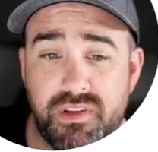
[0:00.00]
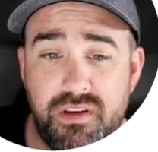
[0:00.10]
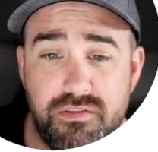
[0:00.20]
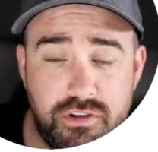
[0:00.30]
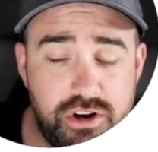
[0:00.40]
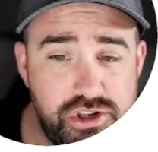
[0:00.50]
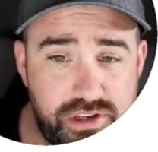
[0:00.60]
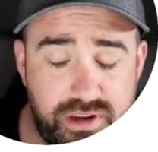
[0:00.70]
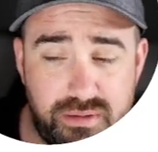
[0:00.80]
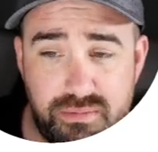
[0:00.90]
version
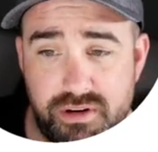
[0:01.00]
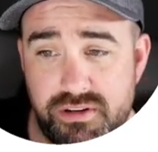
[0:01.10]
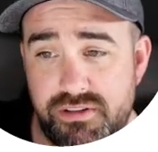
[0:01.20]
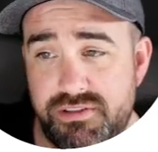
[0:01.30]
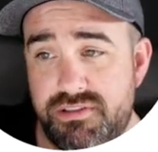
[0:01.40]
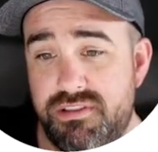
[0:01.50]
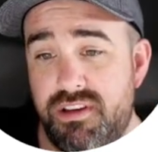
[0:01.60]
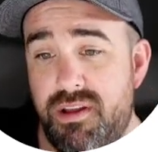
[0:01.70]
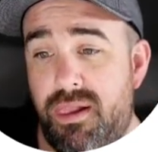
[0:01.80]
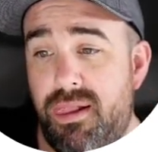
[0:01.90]
numbers,
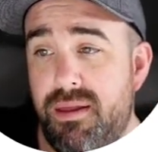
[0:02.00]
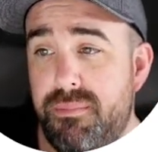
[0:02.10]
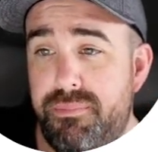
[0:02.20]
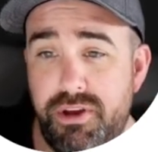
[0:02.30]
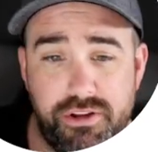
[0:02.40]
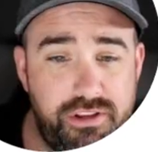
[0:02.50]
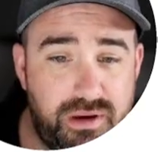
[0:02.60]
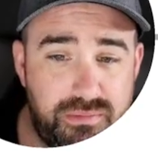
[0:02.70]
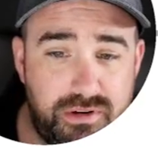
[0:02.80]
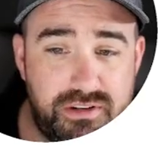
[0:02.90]
build
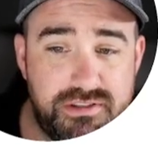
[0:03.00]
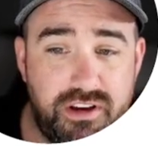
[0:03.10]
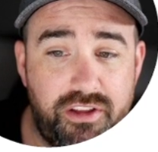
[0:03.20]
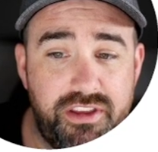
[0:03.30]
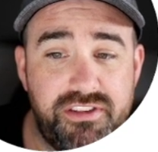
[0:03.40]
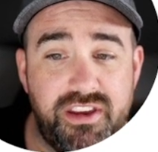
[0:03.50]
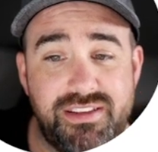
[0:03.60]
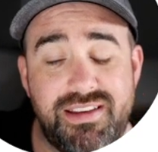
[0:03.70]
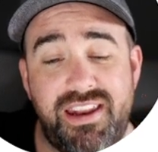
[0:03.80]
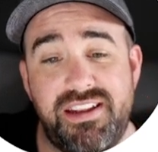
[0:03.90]
numbers, all these things.
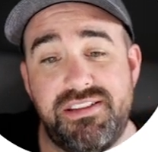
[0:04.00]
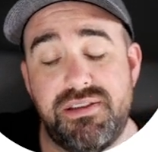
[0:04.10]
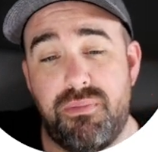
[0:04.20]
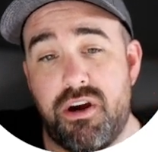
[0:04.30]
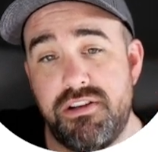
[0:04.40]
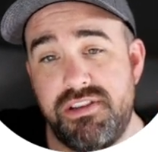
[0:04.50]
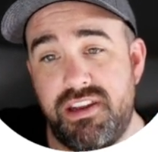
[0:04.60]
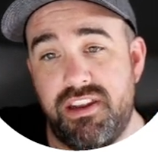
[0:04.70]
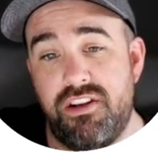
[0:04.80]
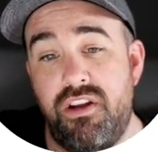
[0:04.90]
And it's smart and
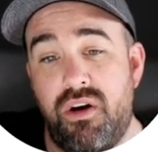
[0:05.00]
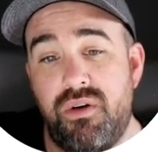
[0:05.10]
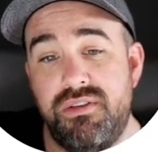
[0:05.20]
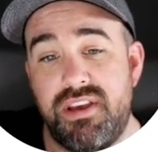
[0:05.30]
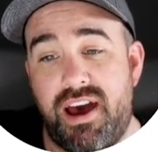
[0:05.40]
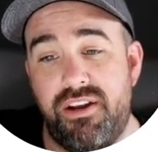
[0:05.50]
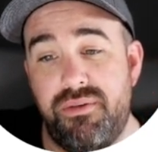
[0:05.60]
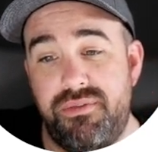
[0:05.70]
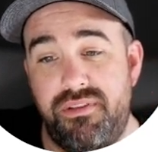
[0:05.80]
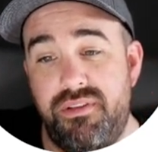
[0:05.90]
it knows how to
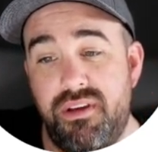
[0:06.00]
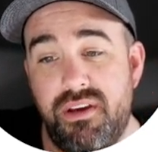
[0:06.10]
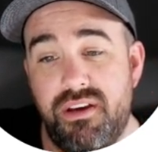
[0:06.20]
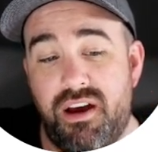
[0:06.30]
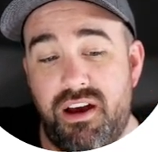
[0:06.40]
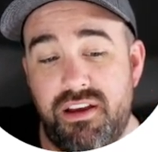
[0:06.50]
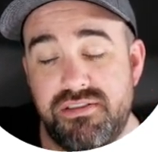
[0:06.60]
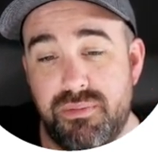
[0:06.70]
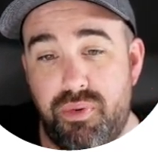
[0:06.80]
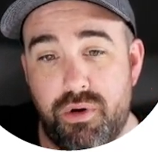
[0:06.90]
uh,
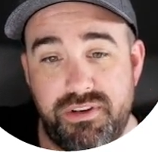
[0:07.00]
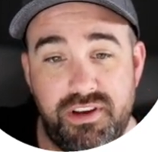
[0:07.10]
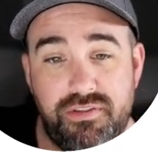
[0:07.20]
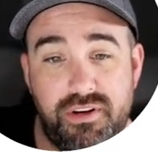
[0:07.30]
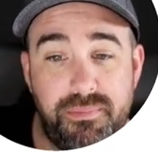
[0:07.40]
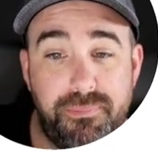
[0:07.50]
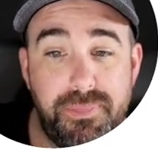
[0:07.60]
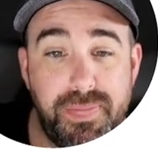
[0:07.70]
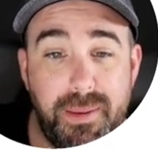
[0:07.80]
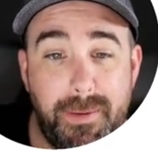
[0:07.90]
support different
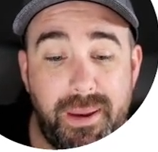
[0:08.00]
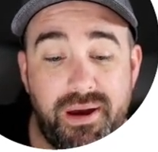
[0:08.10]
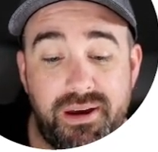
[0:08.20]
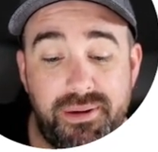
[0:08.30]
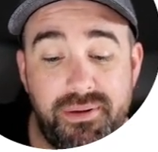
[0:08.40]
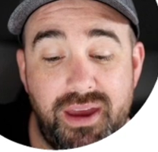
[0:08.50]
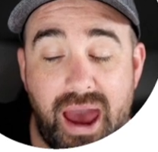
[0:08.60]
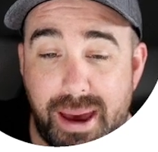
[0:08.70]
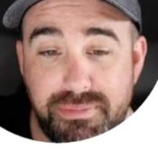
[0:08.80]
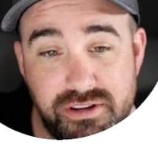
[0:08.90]
uh,
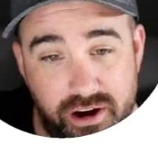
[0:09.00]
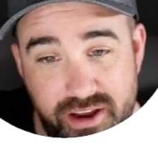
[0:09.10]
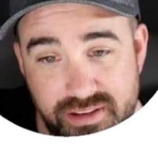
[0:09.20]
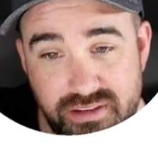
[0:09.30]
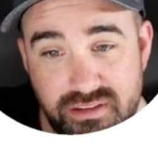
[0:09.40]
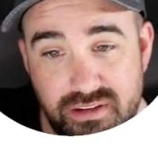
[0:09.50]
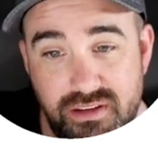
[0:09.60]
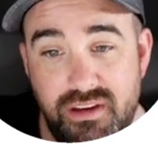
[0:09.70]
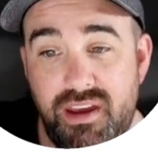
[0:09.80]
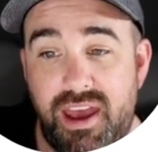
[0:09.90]
app targets
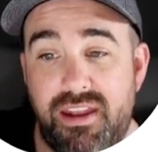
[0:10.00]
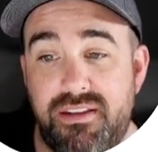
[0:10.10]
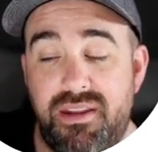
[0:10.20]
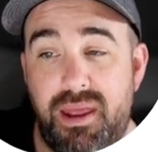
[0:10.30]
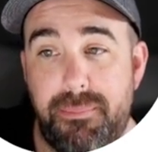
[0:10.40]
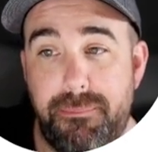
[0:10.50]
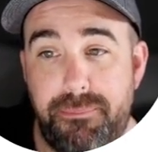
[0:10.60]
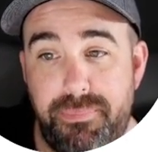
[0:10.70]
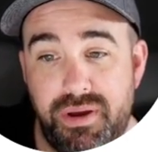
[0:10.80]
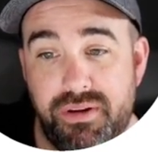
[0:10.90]
and and
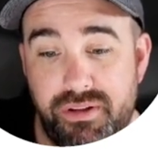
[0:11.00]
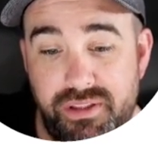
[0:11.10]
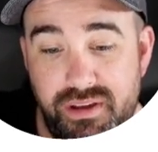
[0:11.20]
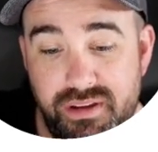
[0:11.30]
build